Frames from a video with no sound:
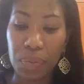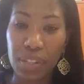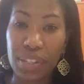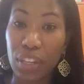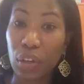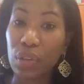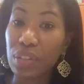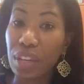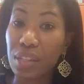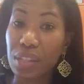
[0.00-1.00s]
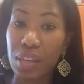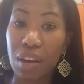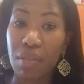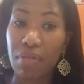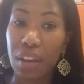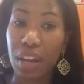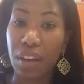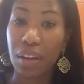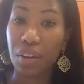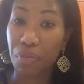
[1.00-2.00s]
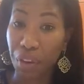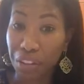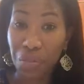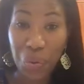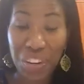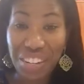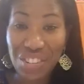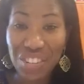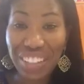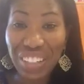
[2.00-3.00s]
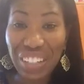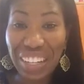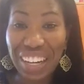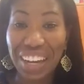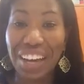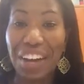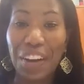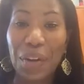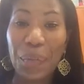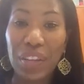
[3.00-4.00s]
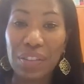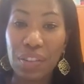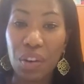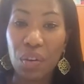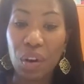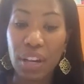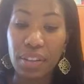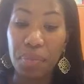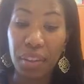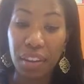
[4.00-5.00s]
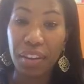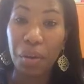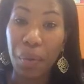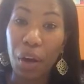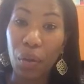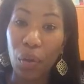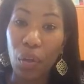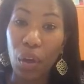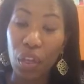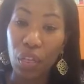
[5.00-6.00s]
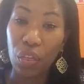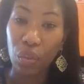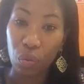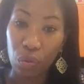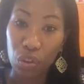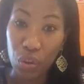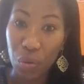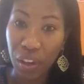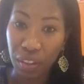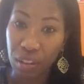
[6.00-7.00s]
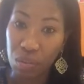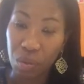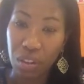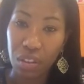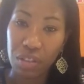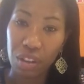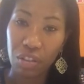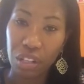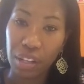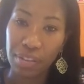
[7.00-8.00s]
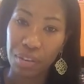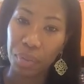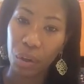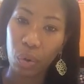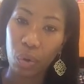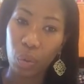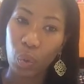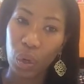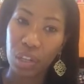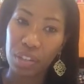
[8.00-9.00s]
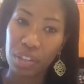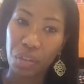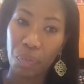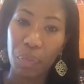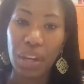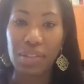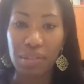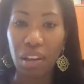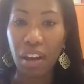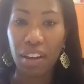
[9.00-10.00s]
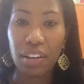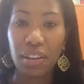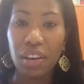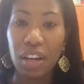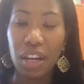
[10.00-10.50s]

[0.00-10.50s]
skill sets of a effective orientation leader. And so as I'm thinking about doing this, one of the things I realized, I'm like, well, where's the baseline